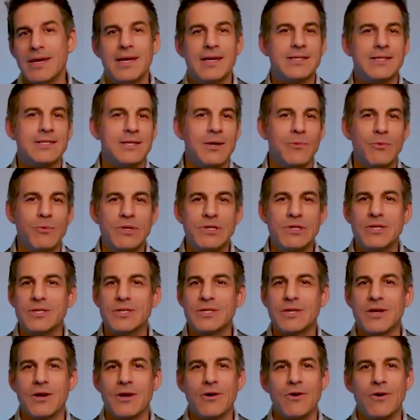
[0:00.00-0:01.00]
Some will
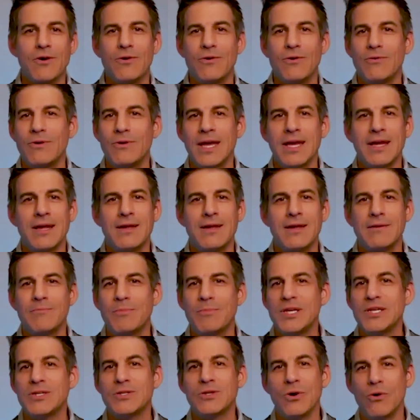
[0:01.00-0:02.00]
just go and
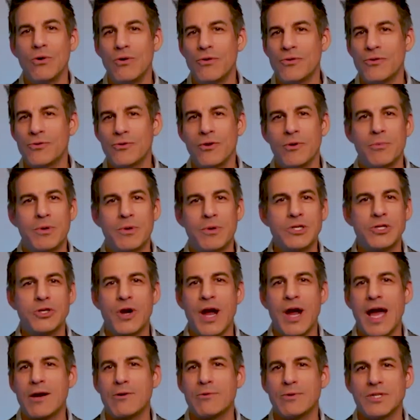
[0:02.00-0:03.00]
be sold through a merger
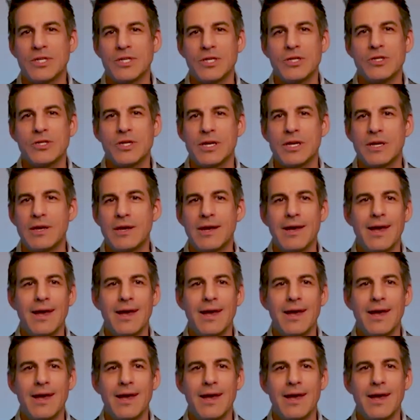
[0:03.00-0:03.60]
acquisition.